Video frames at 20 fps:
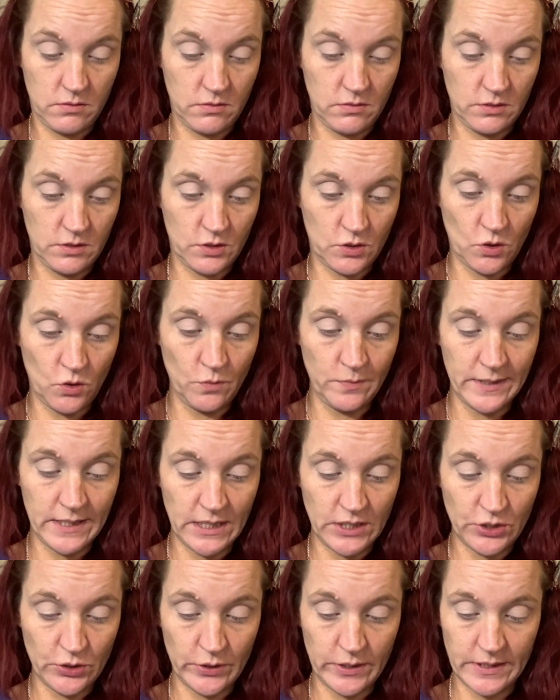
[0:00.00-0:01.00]
so many
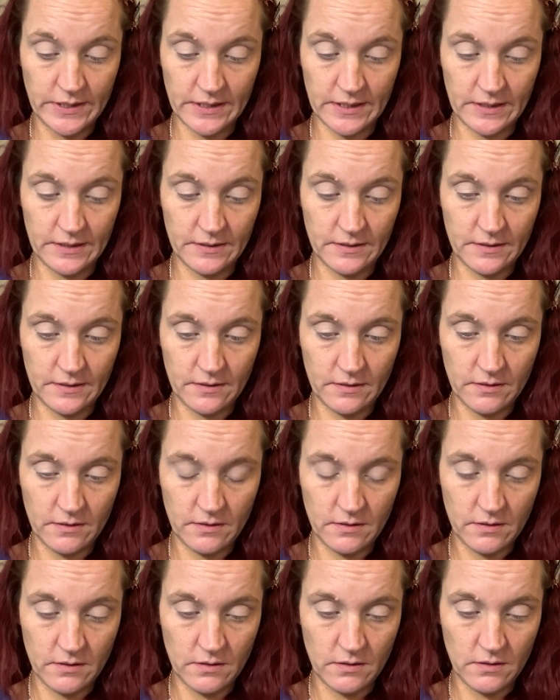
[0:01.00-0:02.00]
choices.
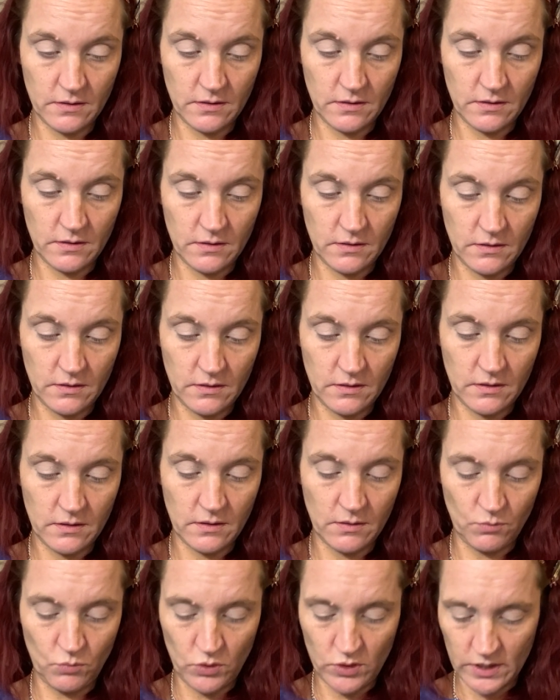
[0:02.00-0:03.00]

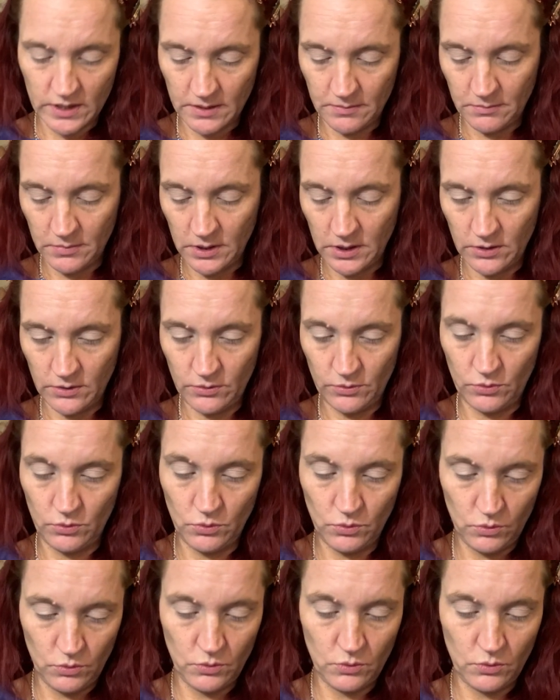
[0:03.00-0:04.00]
More blue.